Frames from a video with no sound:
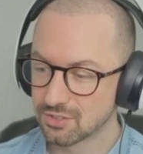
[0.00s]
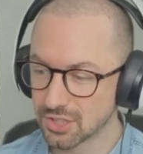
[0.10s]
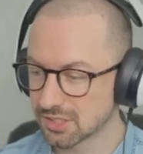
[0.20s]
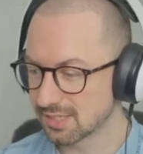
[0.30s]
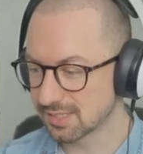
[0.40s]

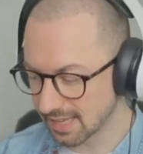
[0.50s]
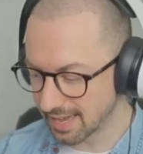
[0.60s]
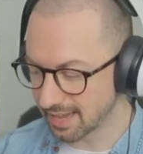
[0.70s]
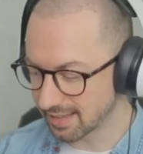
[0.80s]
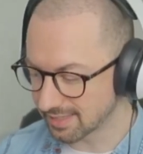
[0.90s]
Just as
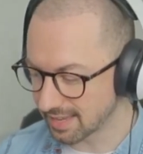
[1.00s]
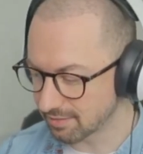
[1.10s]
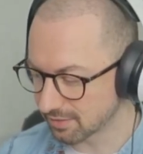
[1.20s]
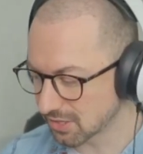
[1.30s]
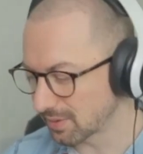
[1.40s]
they're,
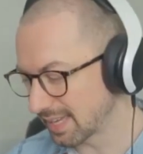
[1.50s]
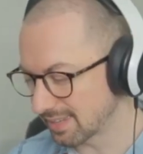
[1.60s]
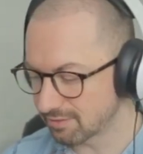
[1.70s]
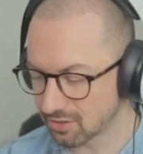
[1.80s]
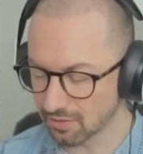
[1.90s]
they've so again
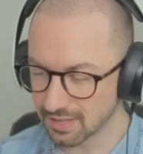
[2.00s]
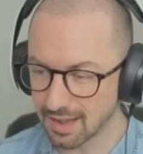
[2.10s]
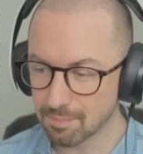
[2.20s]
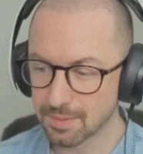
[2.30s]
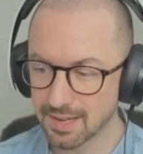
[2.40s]
they've got the
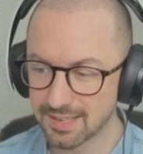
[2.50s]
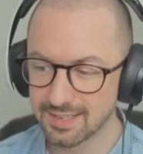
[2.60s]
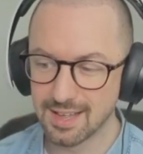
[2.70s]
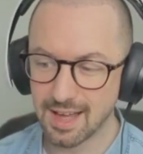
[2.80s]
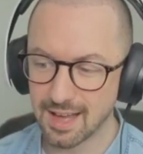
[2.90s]
number
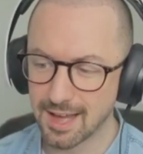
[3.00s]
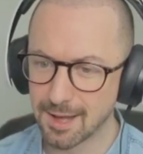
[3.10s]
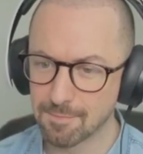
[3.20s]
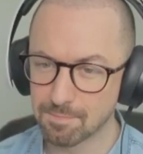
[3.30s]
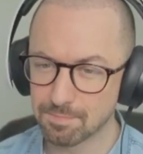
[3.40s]

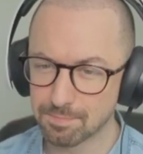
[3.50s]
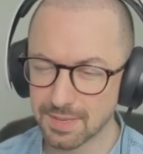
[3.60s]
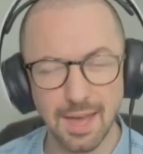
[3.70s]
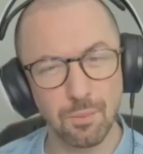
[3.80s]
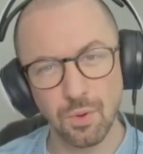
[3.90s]
um,
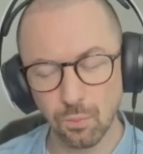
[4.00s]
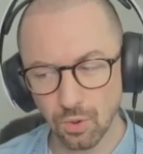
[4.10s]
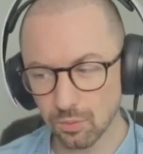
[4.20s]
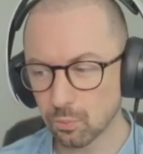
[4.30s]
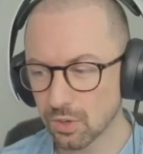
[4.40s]
but yeah, what
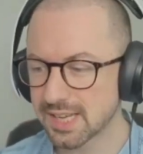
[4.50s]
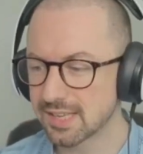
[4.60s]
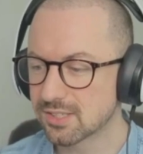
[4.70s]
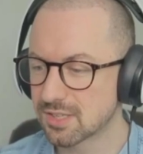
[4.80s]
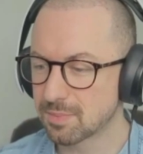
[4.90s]
what what
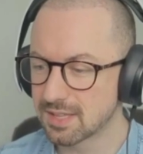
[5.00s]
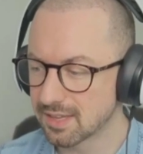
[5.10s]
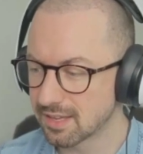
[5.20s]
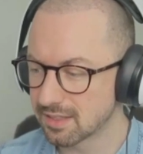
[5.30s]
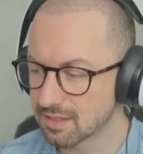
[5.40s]
tends to be
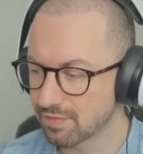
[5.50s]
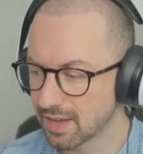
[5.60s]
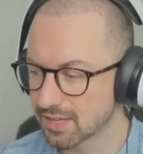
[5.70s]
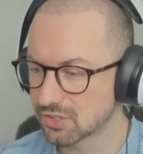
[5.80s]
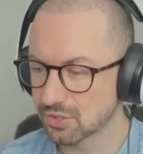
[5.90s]
the the
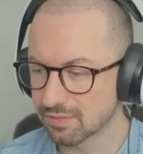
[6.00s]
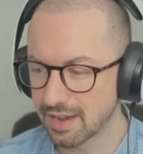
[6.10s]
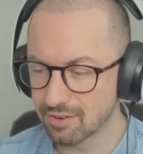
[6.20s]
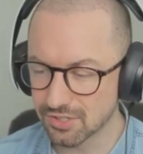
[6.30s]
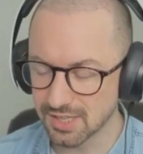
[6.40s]
first sort of
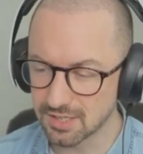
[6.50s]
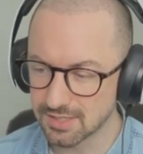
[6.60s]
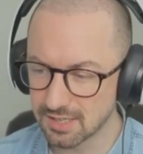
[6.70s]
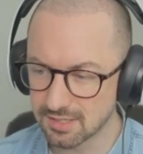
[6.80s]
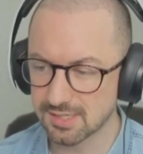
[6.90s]
errors that you
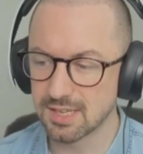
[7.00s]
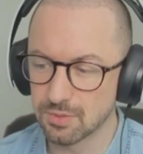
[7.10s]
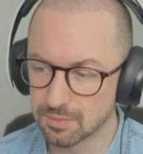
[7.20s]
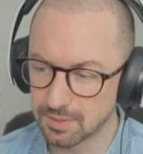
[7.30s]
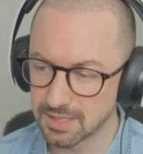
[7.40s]
tend to see
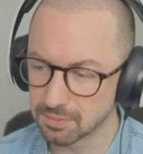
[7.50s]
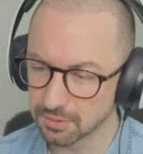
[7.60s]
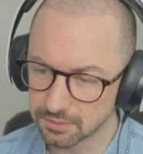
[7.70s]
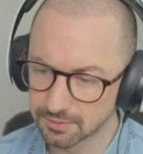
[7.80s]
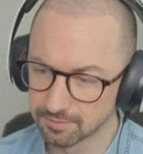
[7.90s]
with
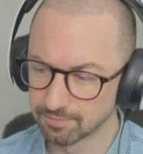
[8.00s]
people?